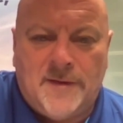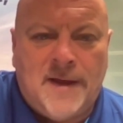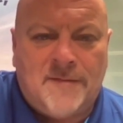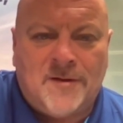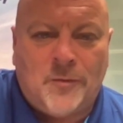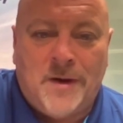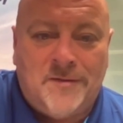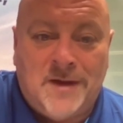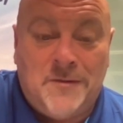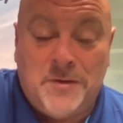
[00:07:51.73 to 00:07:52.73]
And that's a
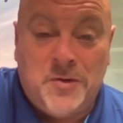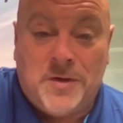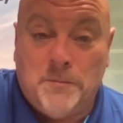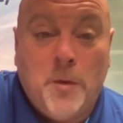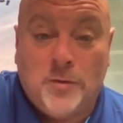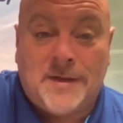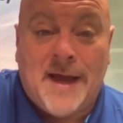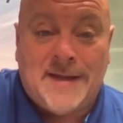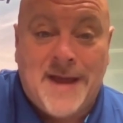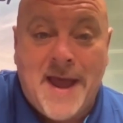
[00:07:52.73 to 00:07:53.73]
great thing when you can
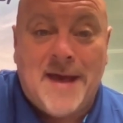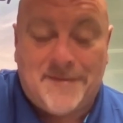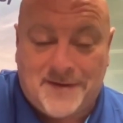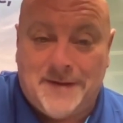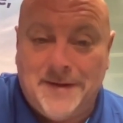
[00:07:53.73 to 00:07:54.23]
multitask.